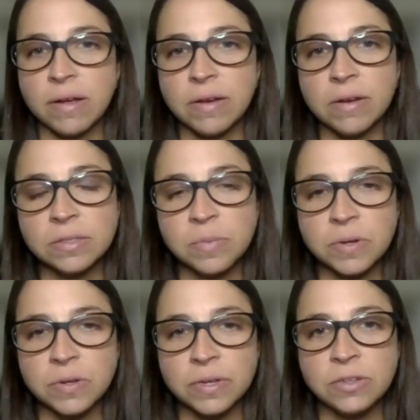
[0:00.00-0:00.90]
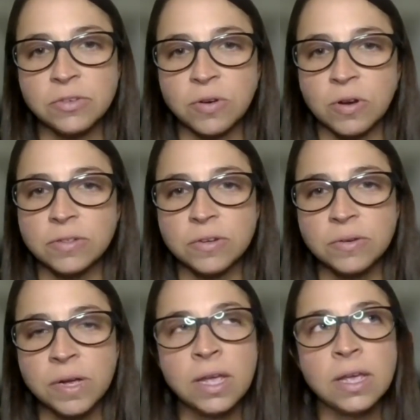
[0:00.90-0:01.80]
Hospital in Toronto
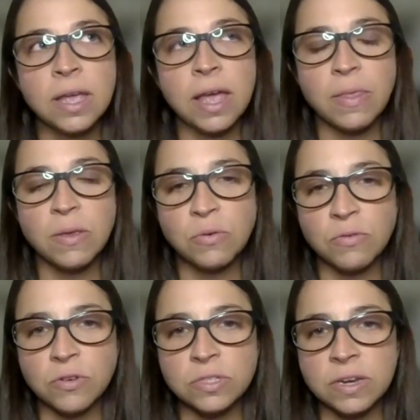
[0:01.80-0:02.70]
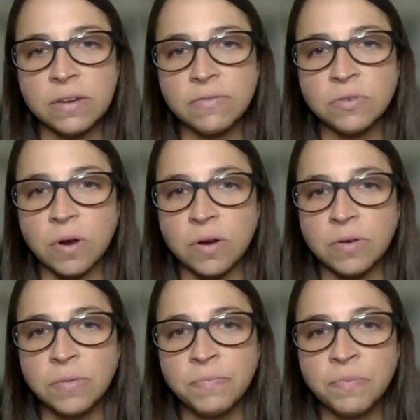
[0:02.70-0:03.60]
and the University of
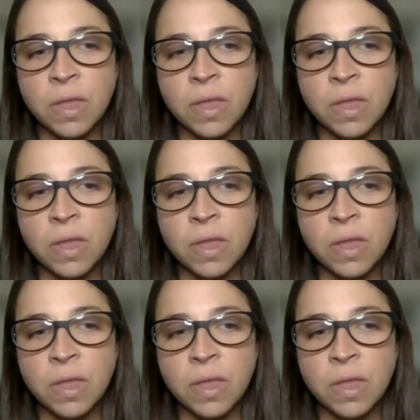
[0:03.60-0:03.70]
Toronto.